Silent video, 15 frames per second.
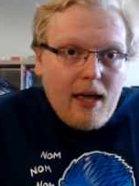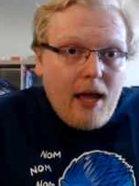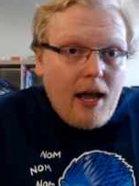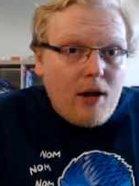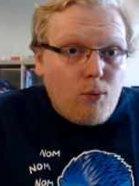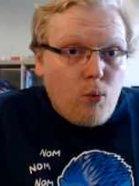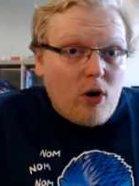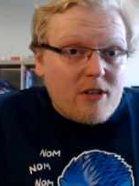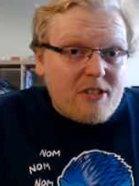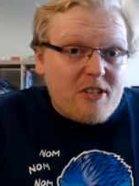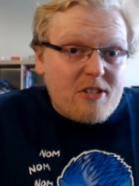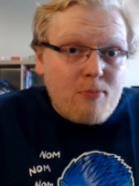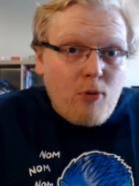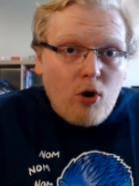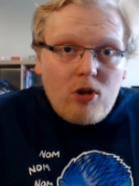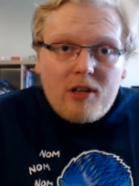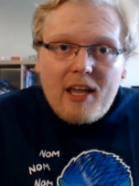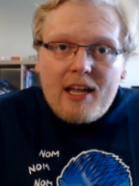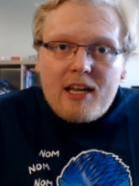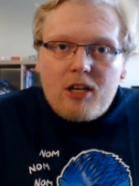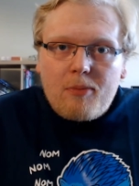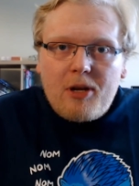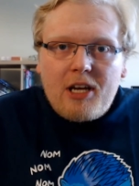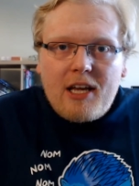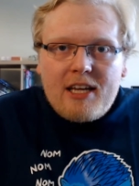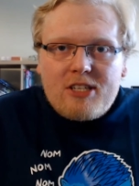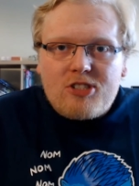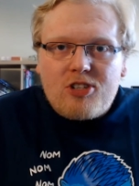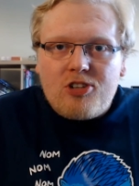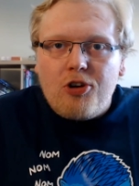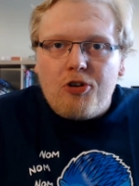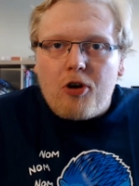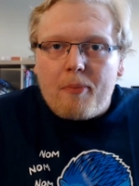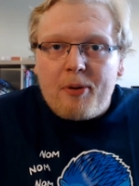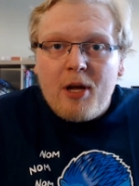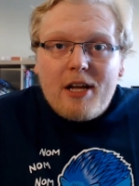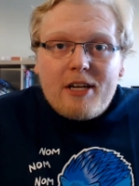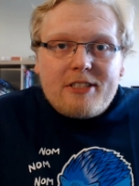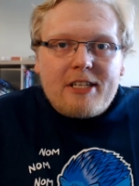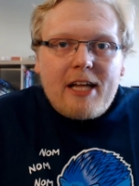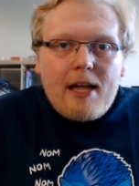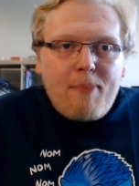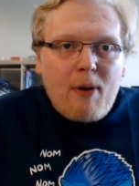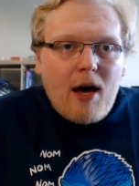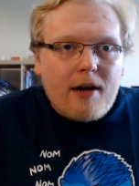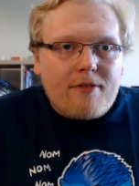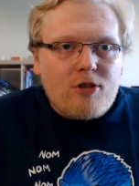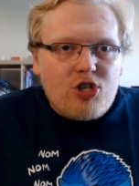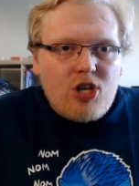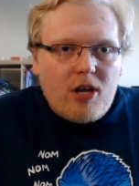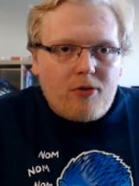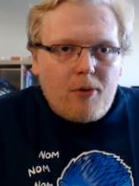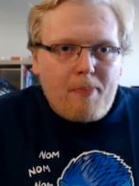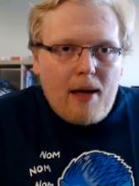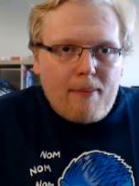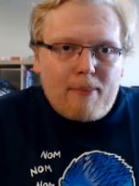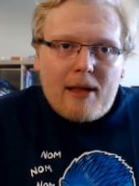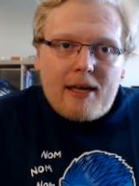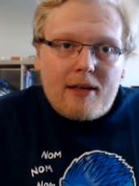It was a small kingdom in Eastern Europe, today part of the Czech Republic.